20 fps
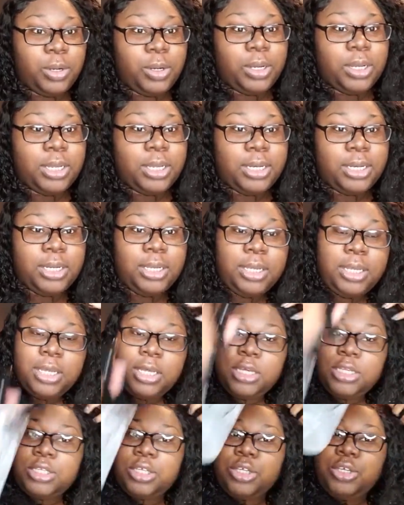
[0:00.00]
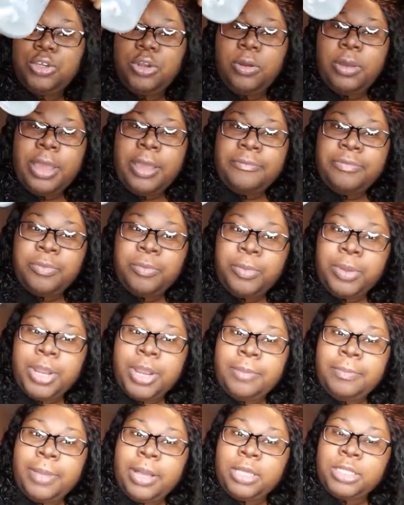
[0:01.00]
on. So you don't have to
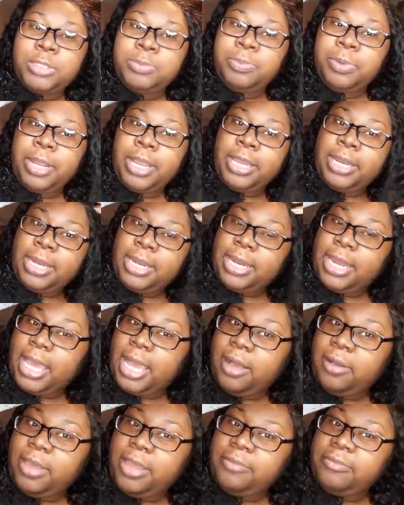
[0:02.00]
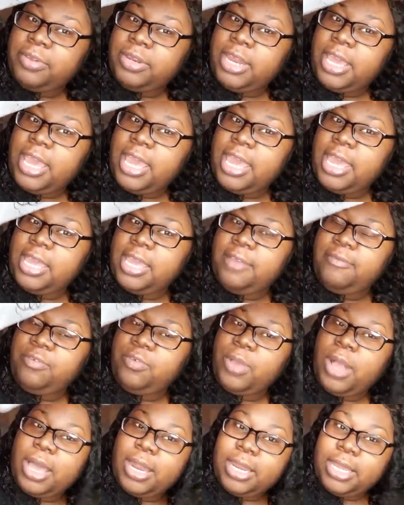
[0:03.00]
worry about spraying it down every day if
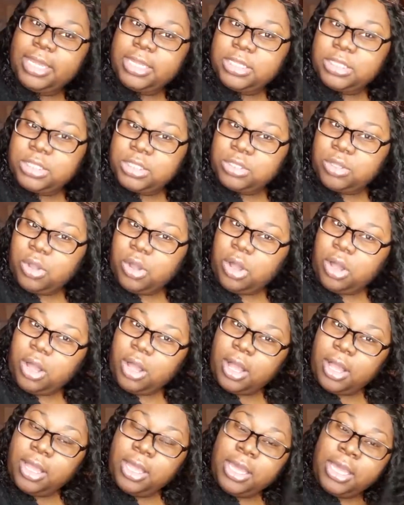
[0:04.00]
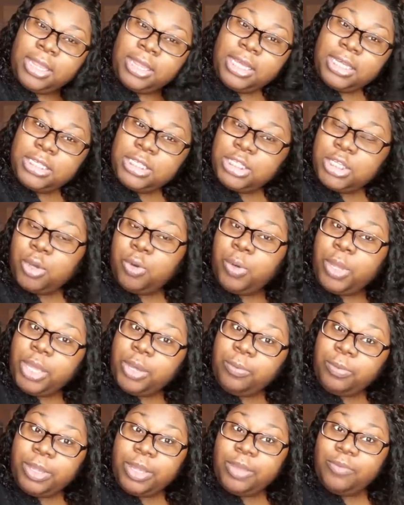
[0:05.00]
you got to install. This is a
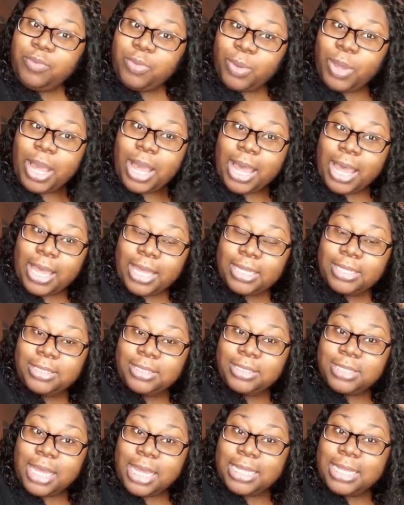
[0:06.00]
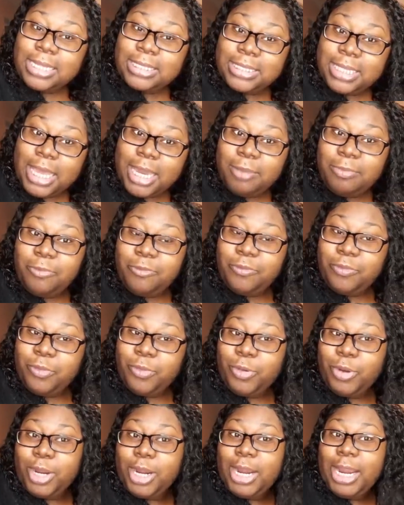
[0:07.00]
quick weave, you guys, as I stated
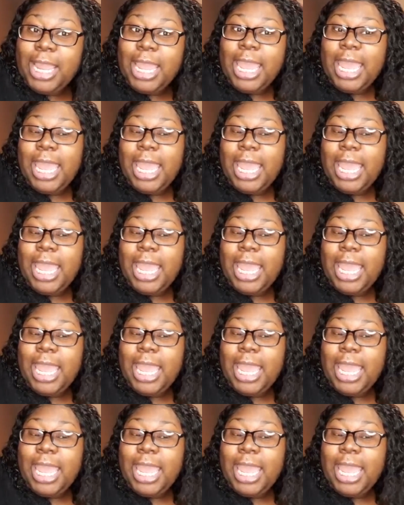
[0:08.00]
before,